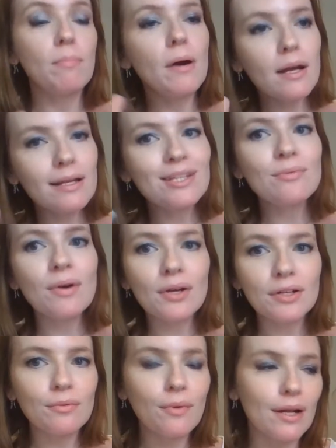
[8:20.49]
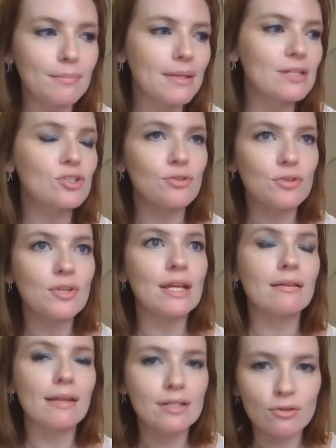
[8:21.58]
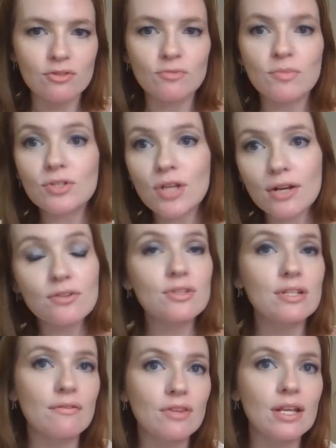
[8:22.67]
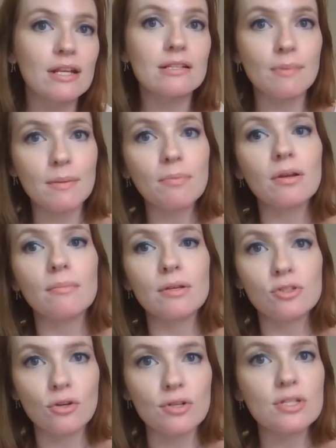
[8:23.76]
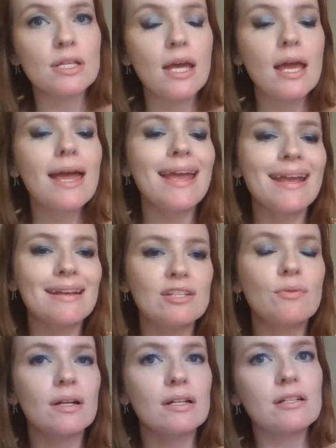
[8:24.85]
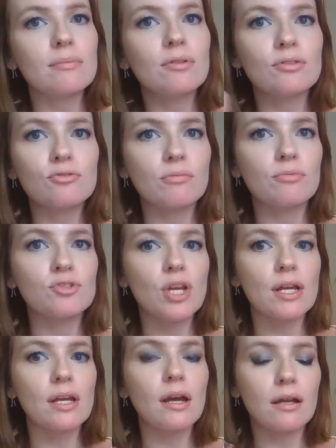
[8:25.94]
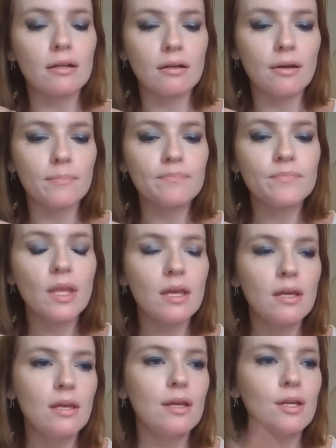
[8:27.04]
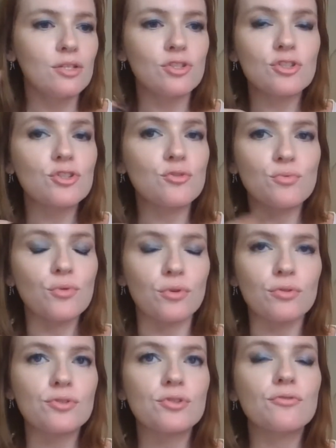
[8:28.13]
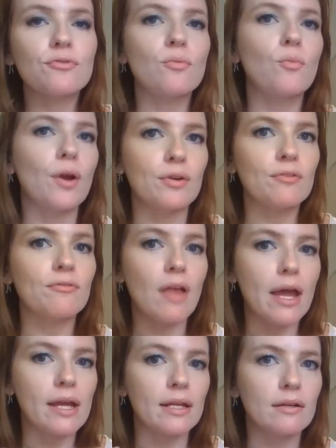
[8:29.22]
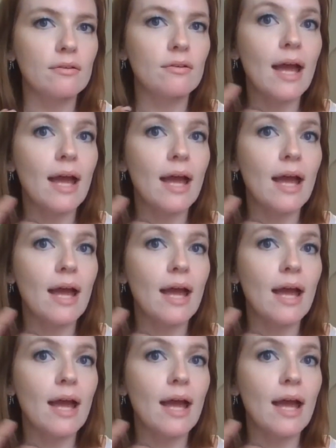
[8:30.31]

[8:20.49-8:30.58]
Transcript: But you are going to want to make sure you get like notes from your doctors and everything, because people can be jerks, and you want to double and triple check on just the rules from where you're flying